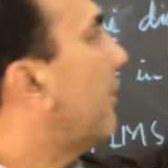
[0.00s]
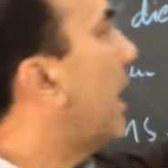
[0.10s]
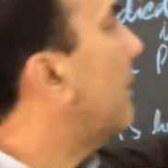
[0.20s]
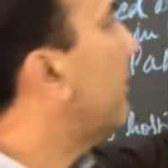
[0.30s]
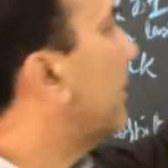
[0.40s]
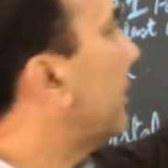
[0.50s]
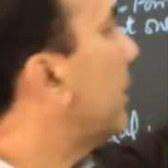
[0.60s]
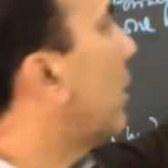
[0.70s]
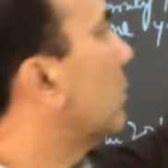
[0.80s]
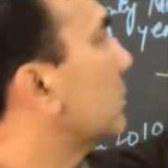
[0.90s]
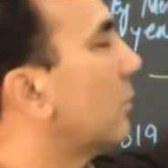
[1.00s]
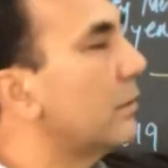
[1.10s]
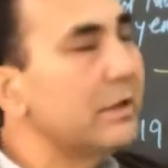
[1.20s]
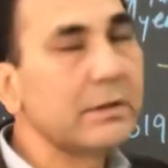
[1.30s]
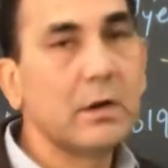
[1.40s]
500
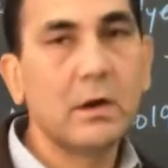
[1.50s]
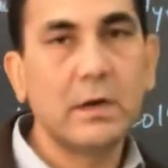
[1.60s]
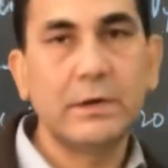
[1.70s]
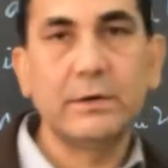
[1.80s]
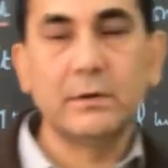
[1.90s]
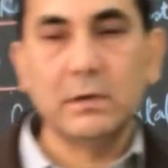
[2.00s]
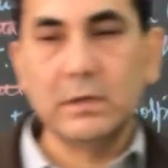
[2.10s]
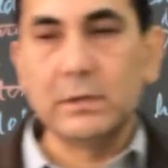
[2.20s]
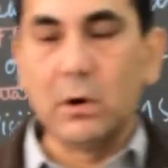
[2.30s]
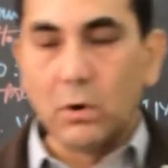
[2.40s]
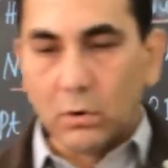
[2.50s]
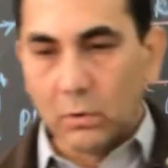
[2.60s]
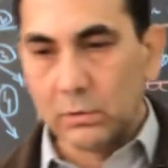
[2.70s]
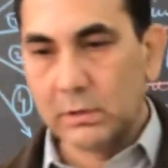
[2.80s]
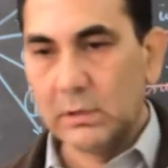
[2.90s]
household in the
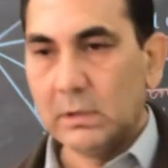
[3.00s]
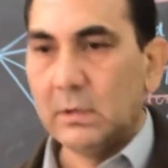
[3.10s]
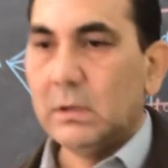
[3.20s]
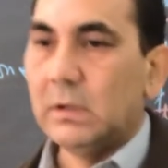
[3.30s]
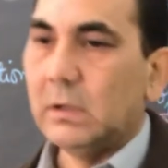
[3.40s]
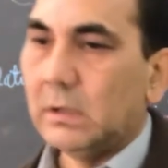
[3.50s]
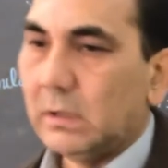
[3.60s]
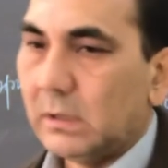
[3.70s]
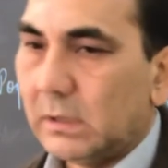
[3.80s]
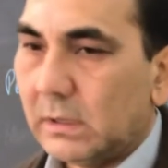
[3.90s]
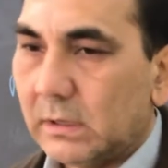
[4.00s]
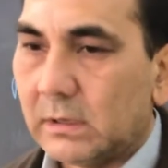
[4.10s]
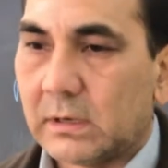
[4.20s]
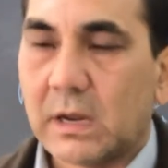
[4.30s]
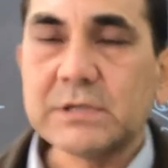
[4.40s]
whole
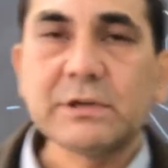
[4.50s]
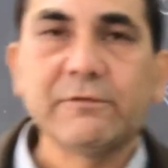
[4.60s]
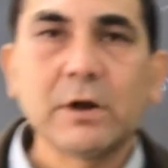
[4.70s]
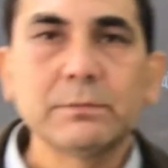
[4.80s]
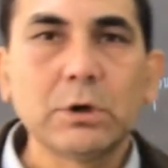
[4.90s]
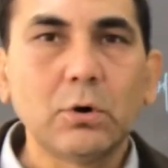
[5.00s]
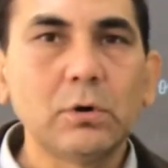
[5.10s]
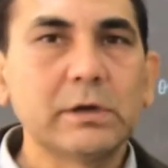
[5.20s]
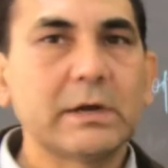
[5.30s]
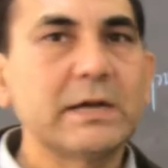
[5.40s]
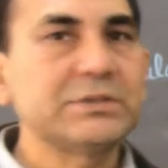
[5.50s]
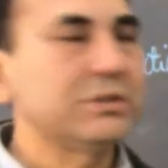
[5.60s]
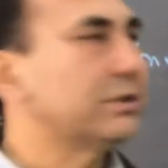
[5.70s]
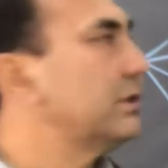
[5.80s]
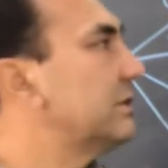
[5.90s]
Karachi, from the whole
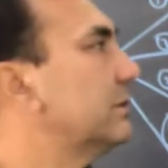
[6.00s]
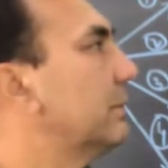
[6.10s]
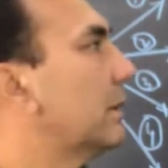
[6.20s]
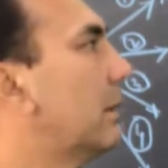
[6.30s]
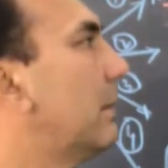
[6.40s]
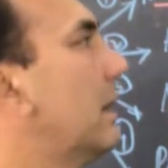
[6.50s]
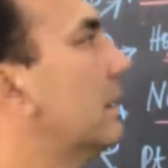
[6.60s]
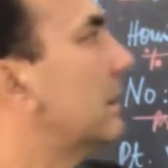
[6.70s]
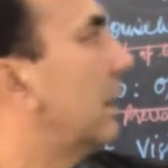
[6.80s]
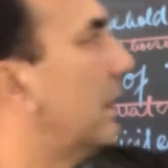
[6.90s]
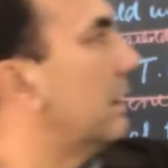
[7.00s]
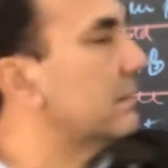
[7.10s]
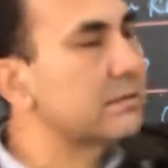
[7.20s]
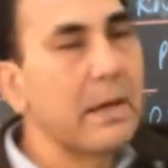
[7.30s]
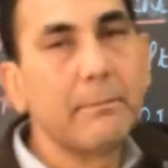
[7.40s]
Karachi, this is become
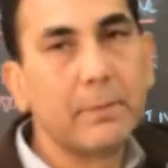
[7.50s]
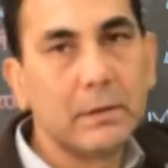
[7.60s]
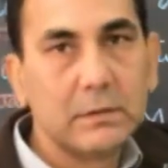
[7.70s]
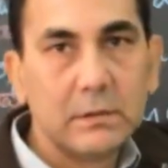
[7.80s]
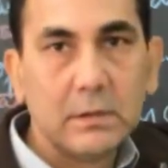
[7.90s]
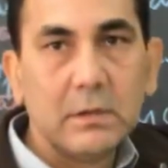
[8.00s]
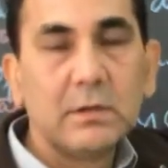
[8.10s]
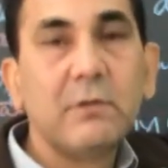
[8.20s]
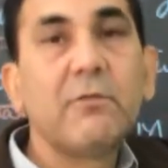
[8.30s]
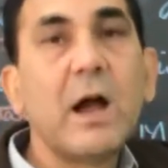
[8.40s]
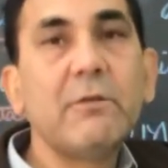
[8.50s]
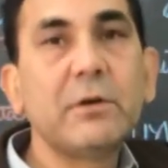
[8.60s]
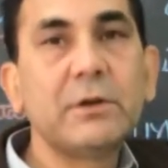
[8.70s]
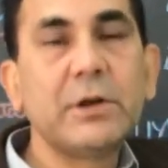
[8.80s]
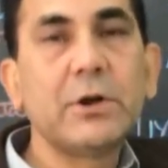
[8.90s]
a sample. The
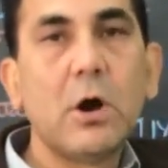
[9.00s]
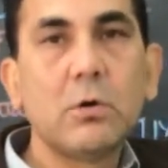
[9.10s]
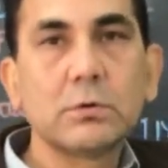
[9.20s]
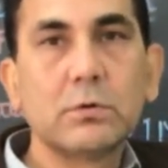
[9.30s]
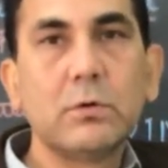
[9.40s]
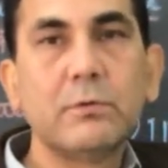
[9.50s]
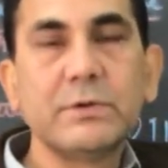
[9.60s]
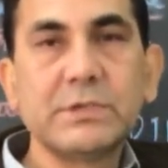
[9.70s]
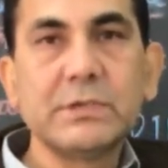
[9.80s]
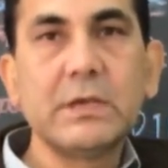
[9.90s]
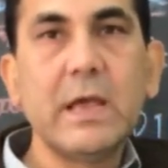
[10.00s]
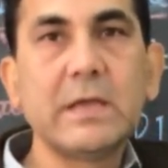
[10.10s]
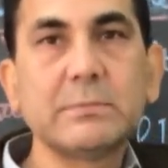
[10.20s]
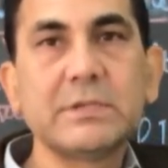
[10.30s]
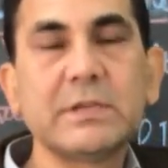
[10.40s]
500 household which is he
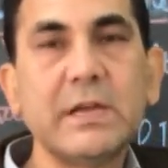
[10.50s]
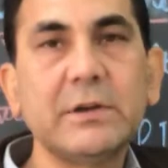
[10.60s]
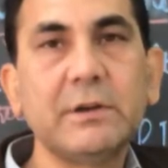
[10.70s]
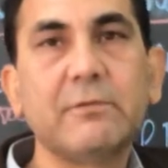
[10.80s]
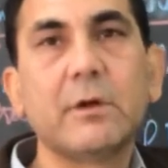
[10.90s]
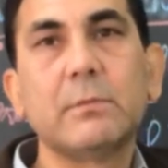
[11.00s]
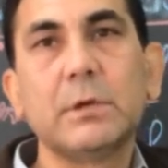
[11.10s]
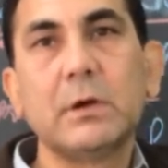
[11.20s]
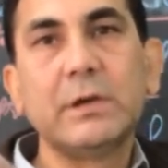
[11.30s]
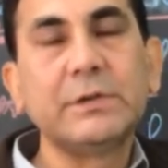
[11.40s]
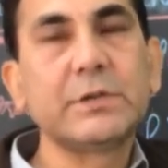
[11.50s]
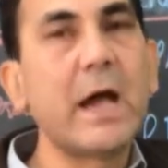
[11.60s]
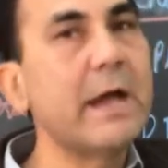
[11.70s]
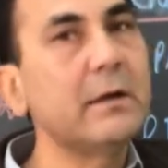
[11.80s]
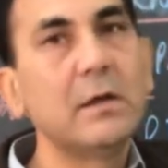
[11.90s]
has been selected from the
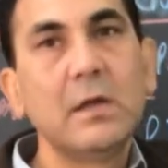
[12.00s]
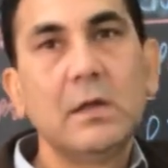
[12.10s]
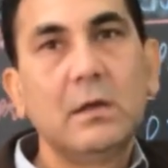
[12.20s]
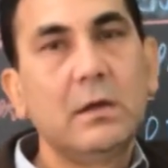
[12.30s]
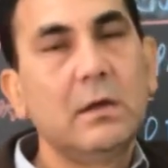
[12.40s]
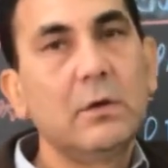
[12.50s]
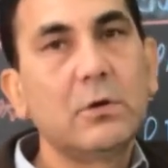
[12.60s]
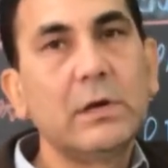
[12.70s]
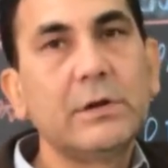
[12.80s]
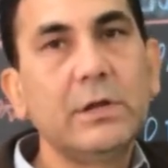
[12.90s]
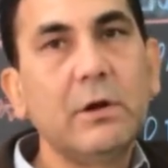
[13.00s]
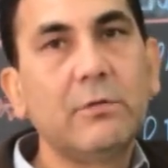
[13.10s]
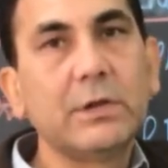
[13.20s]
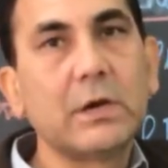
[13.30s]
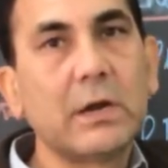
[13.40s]
entire locality
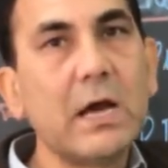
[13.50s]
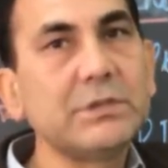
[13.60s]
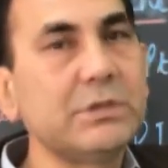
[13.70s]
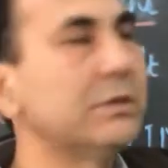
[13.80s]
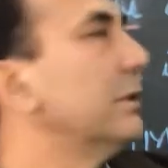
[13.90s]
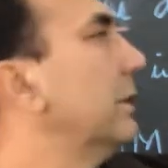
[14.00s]
of the Karachi,